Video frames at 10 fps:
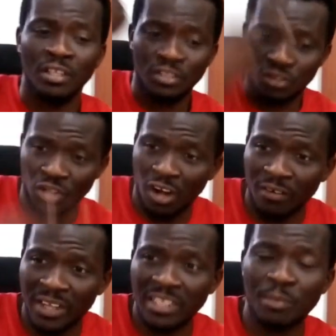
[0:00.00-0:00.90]

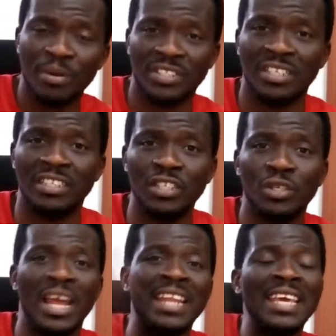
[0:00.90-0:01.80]
during the
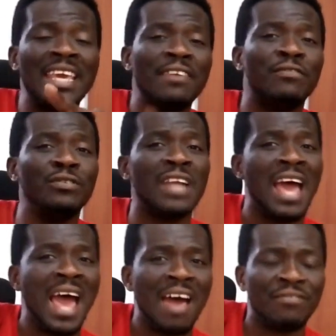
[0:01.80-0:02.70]
presentation, and even
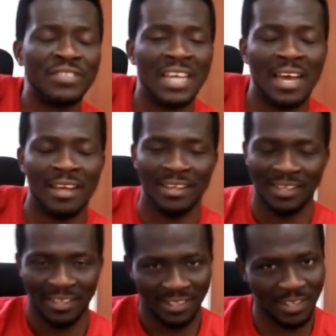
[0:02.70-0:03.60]
after
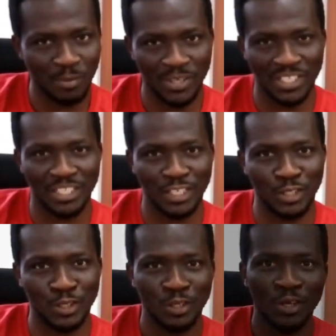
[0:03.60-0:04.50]
the presentation.